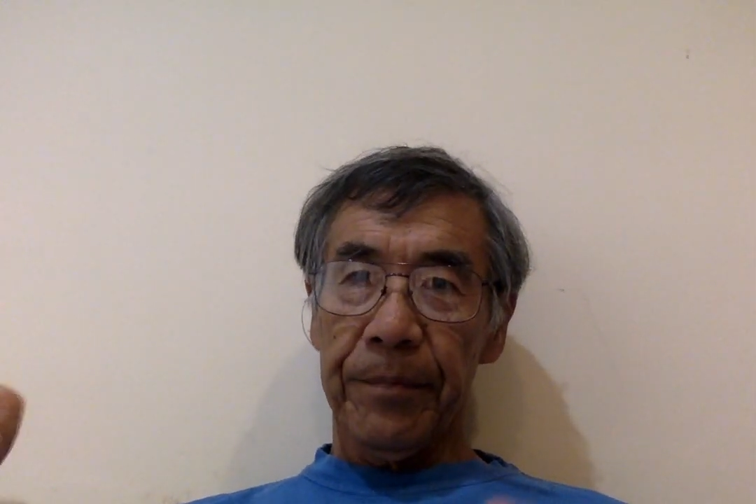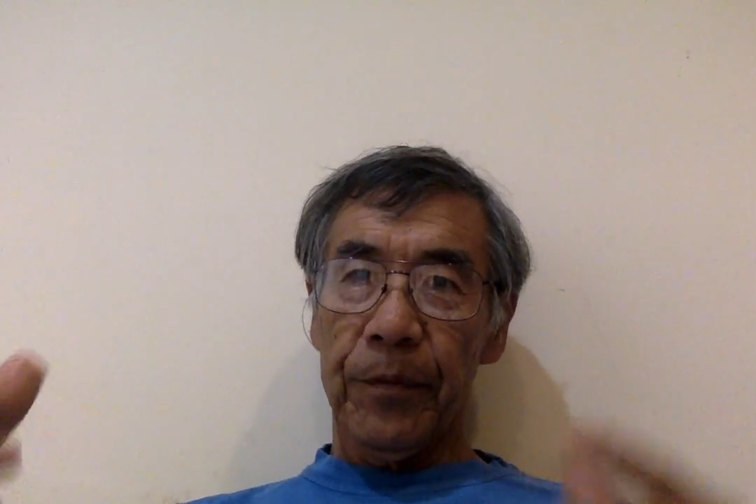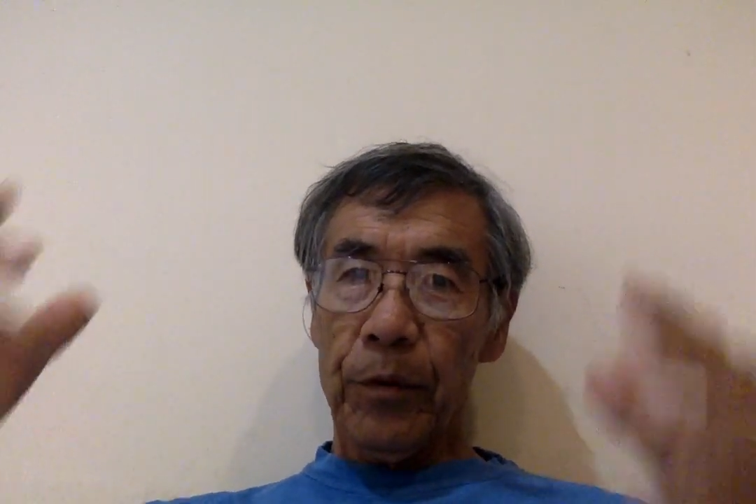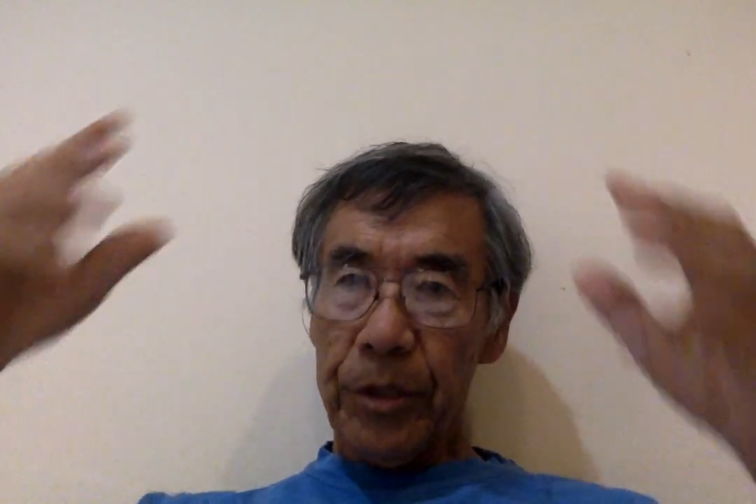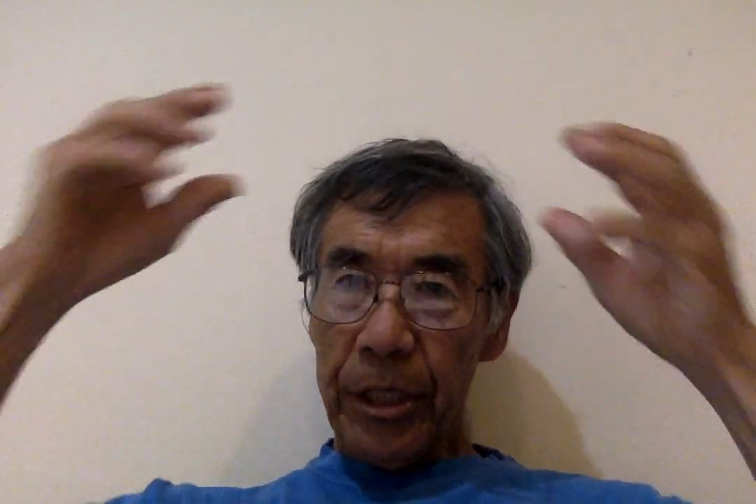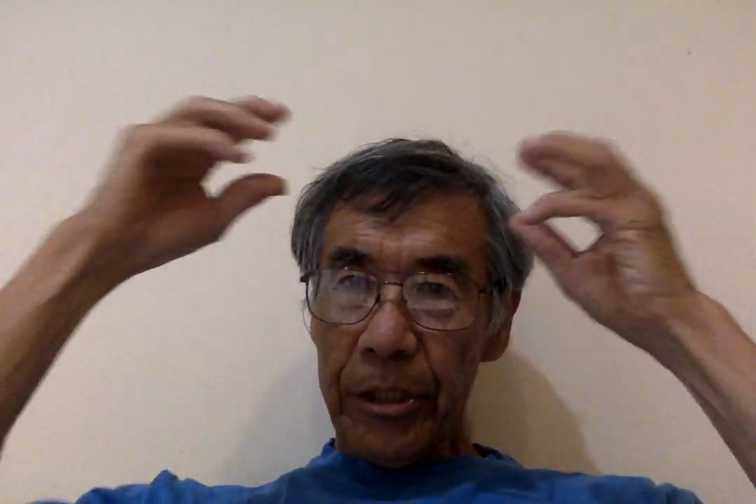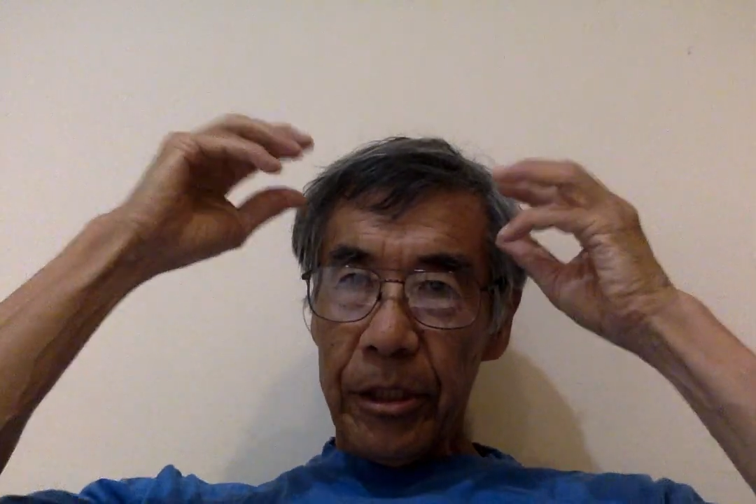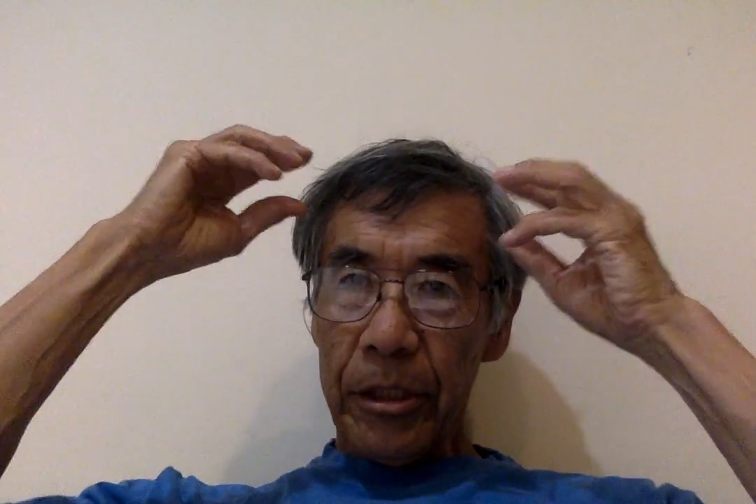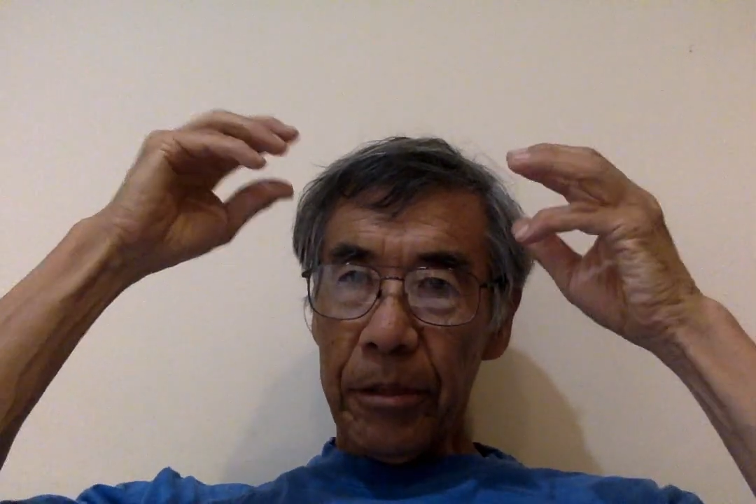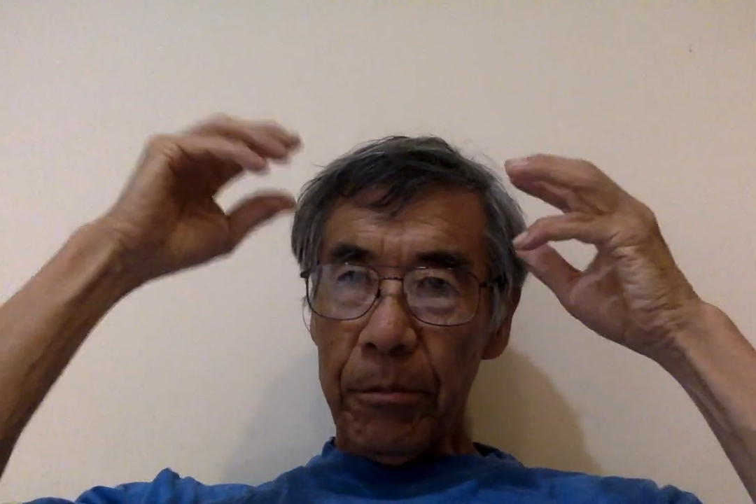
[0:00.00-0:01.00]
not just
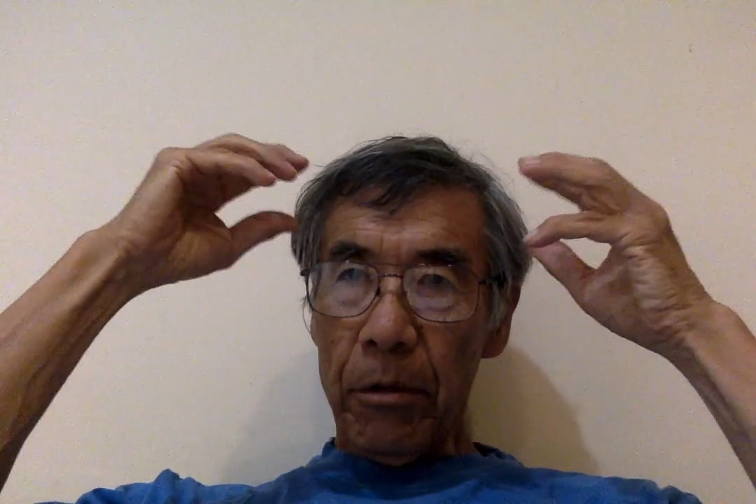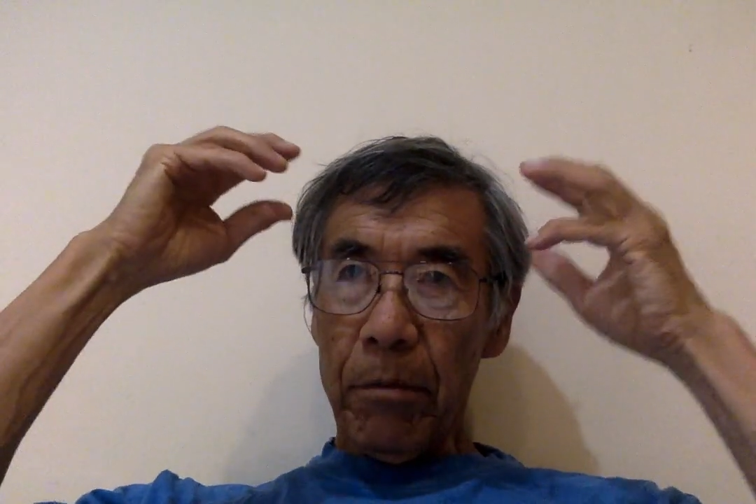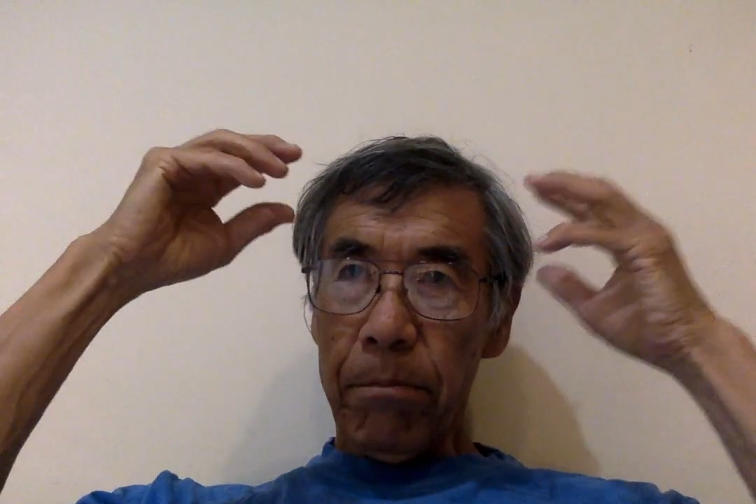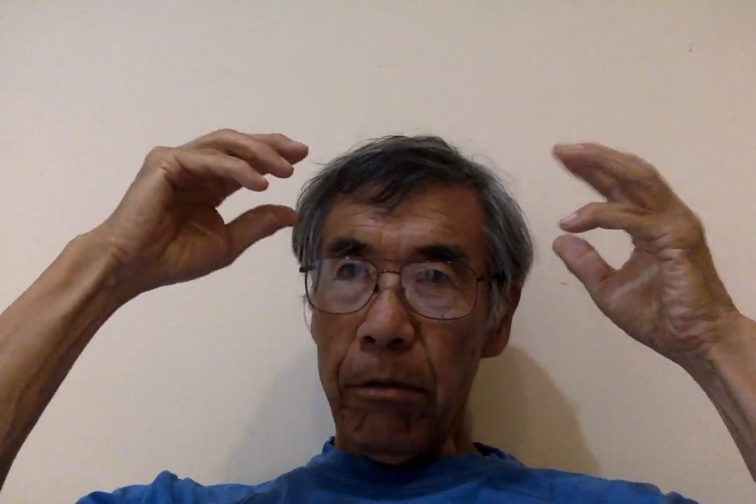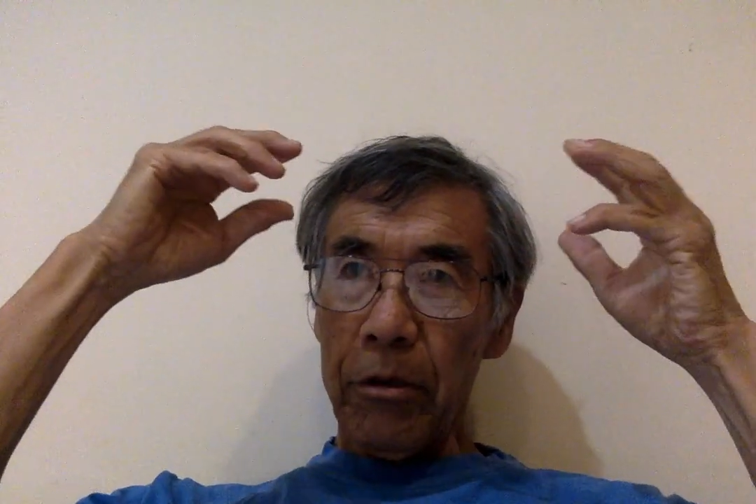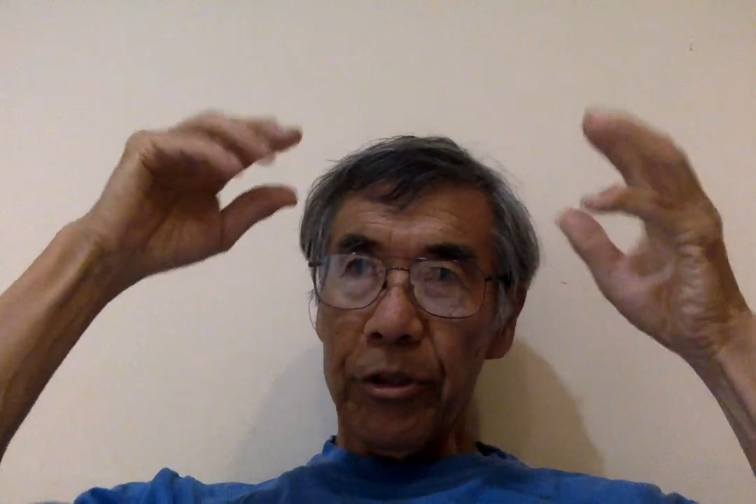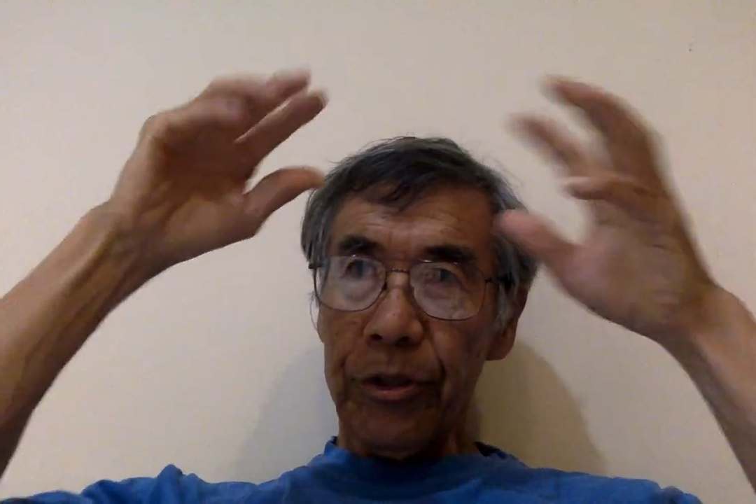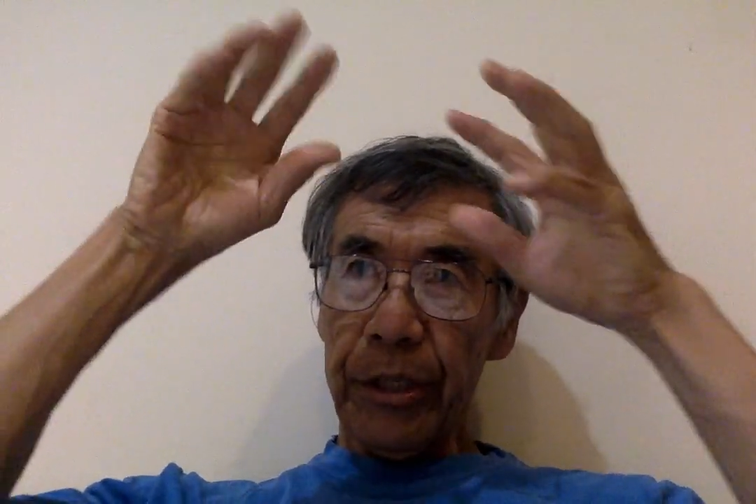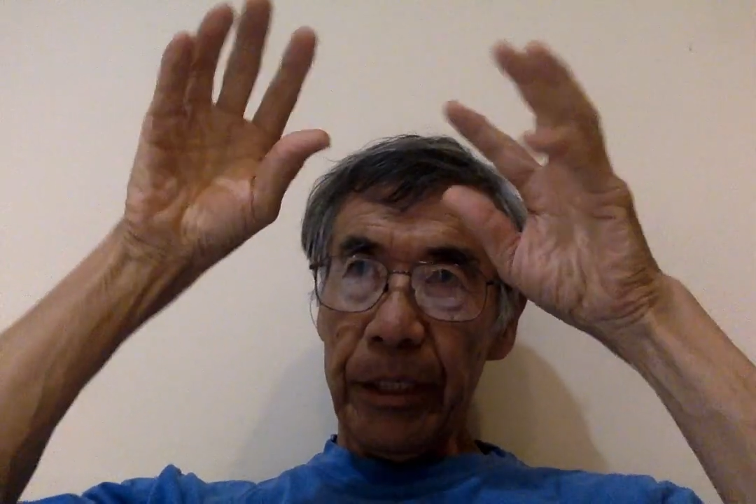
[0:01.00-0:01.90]
a small portion